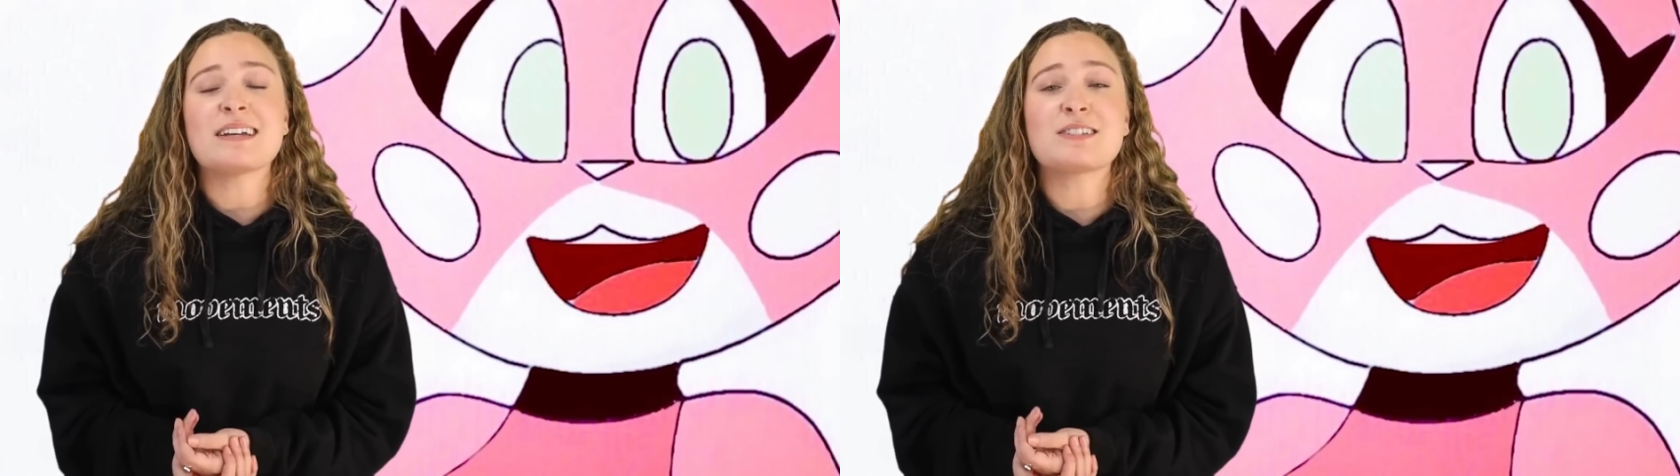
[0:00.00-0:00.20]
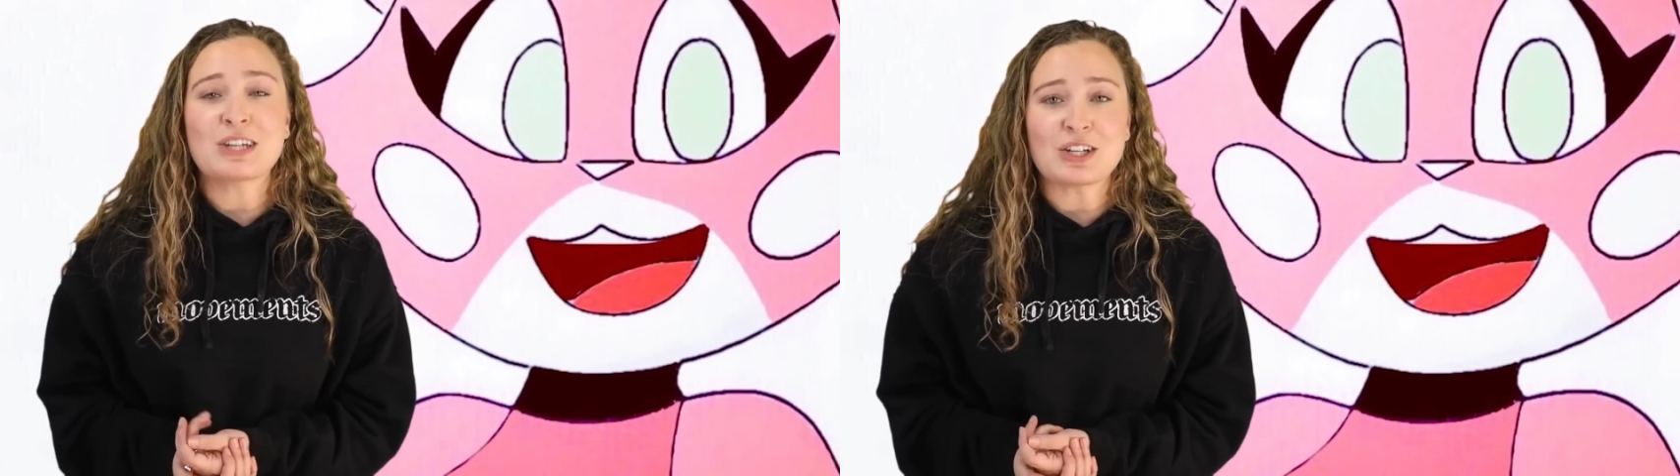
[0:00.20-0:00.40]

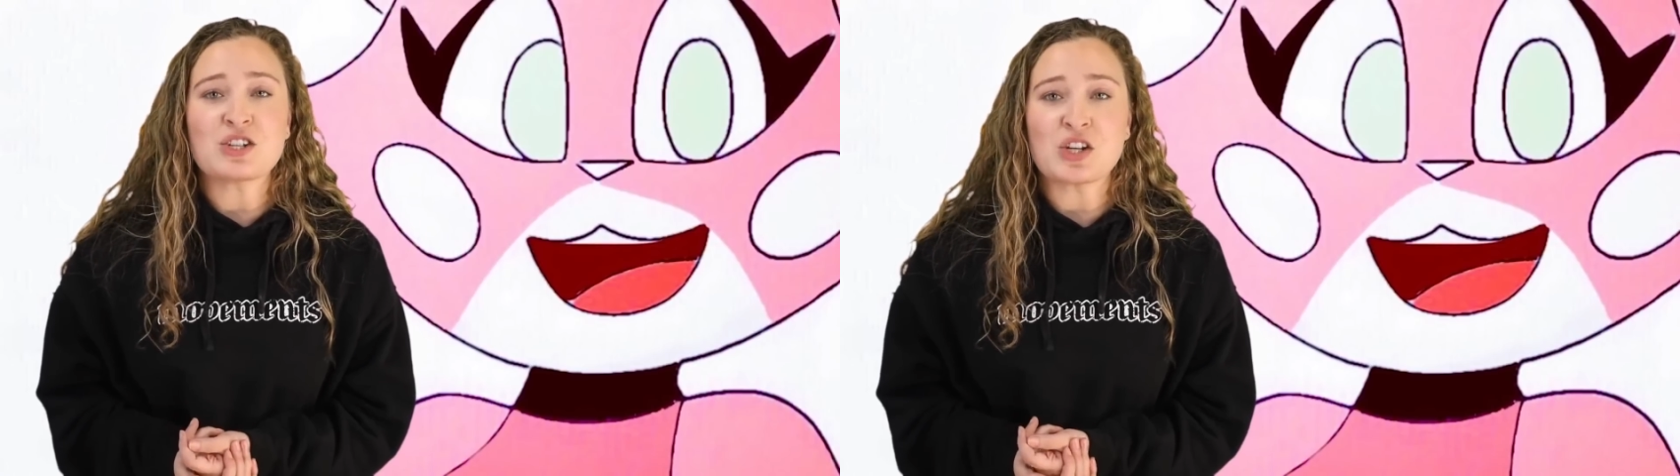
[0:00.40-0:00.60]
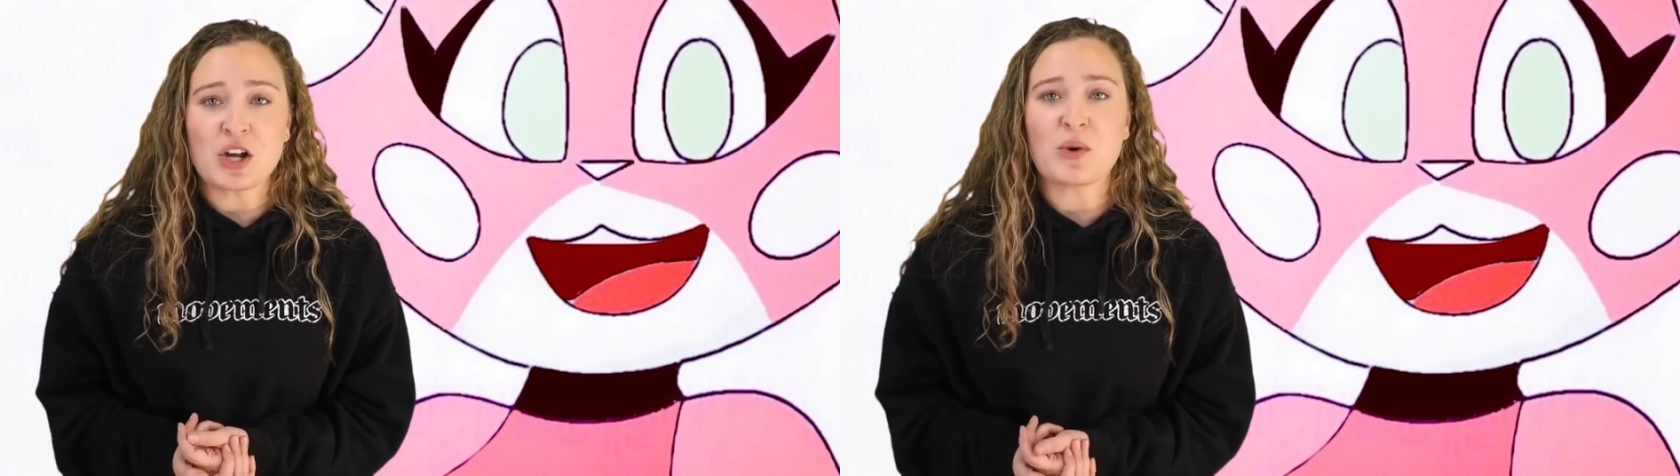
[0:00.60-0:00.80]
it's good
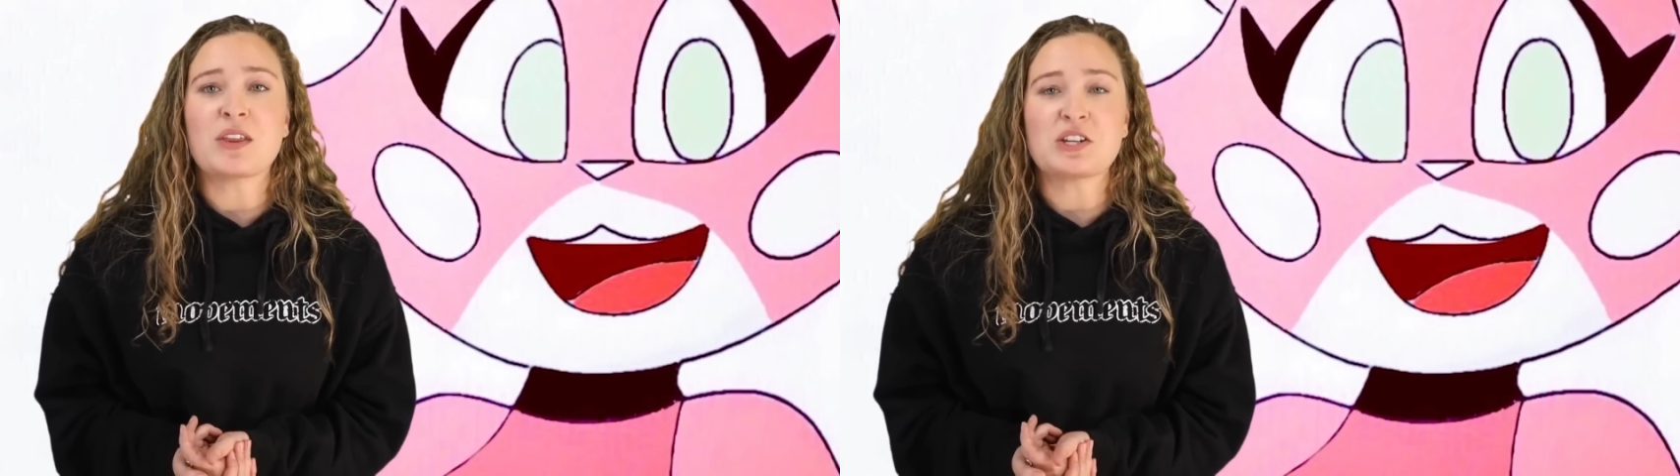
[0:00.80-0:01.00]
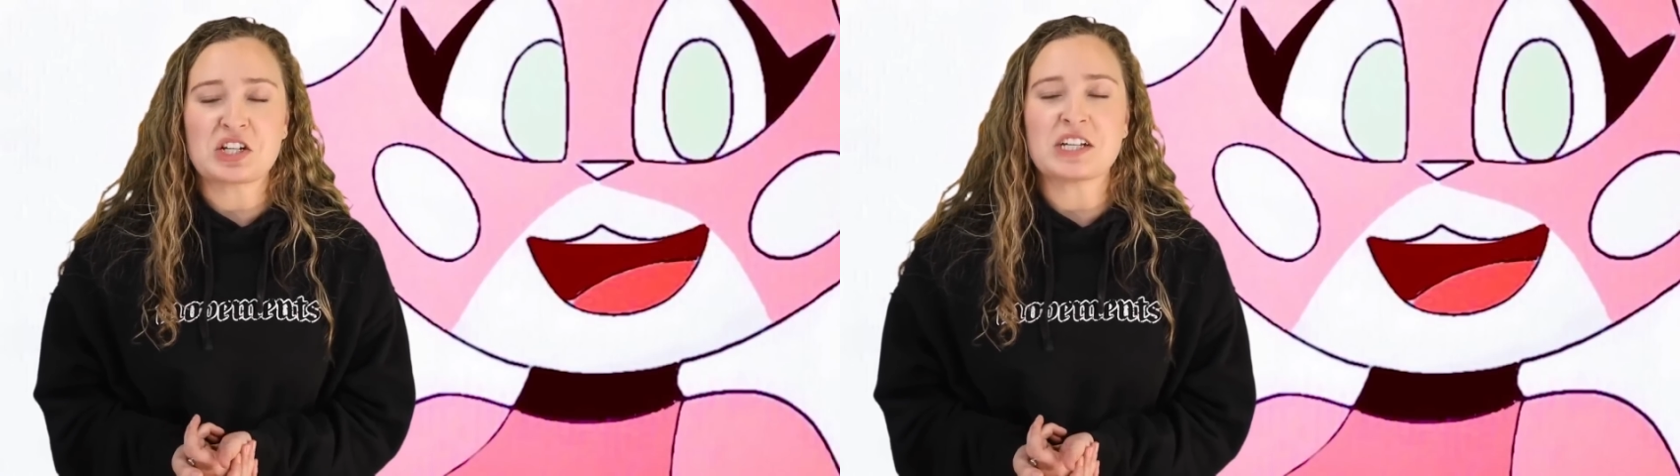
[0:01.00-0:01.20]
to know
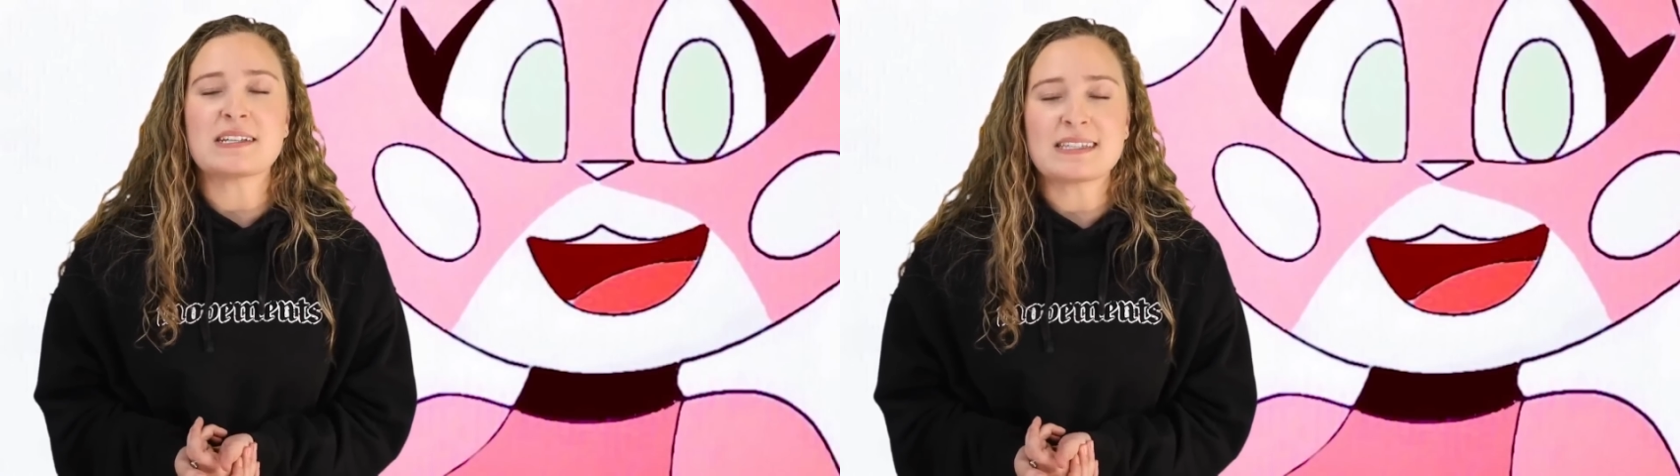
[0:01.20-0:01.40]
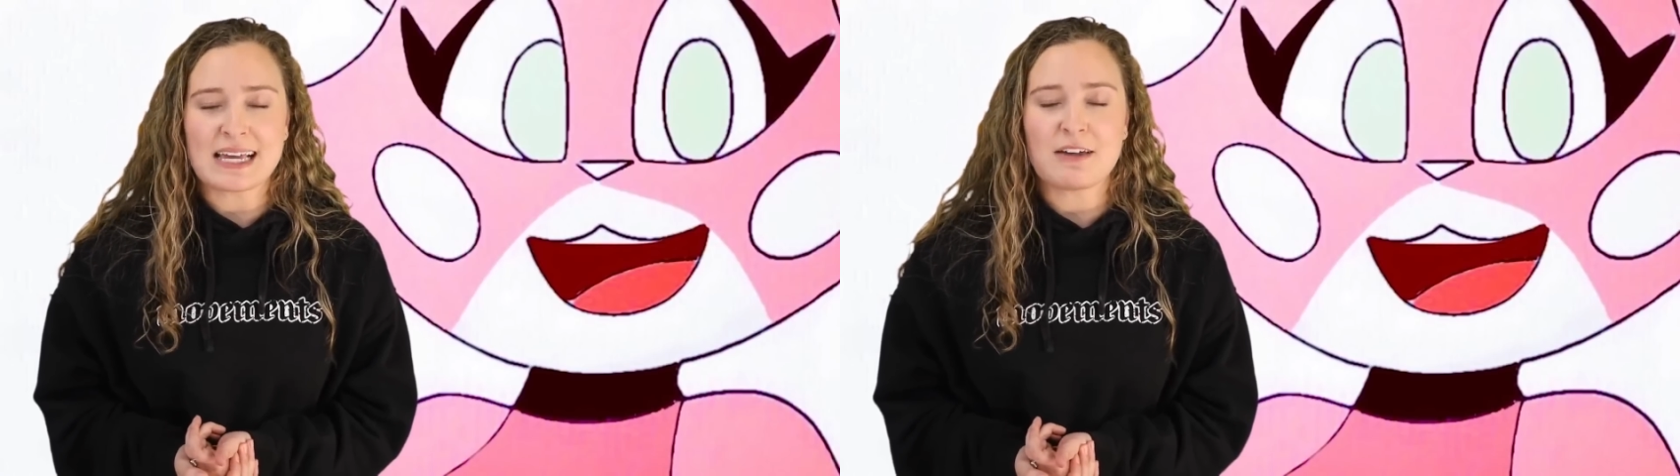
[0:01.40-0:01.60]
that she
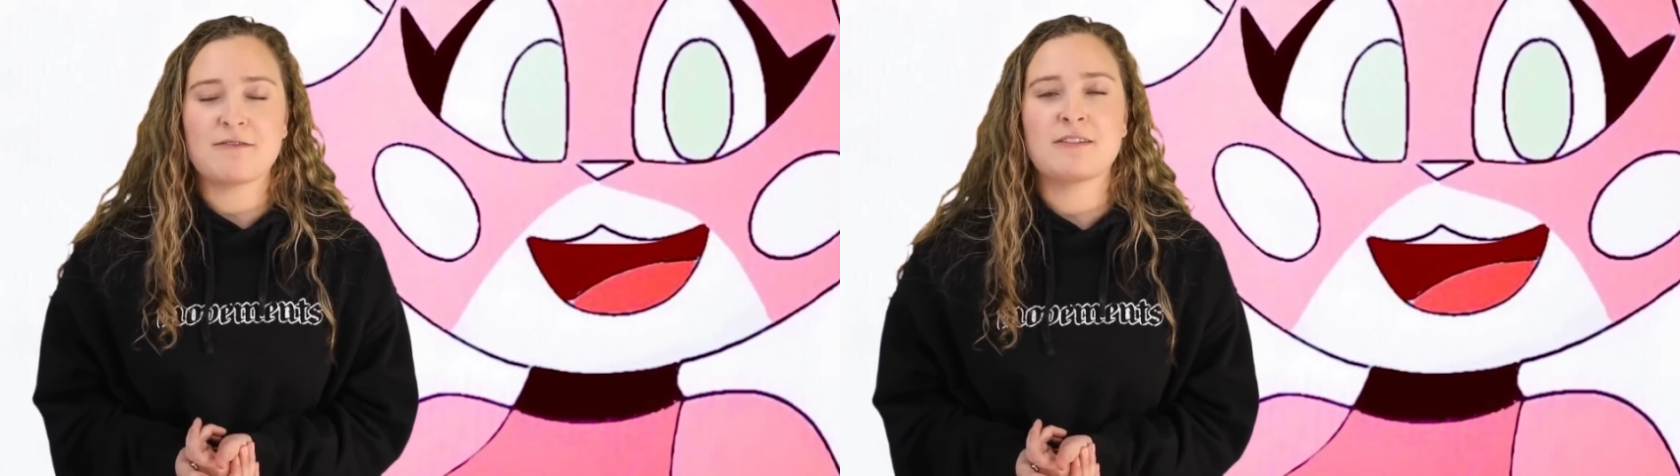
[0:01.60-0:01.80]
is safe.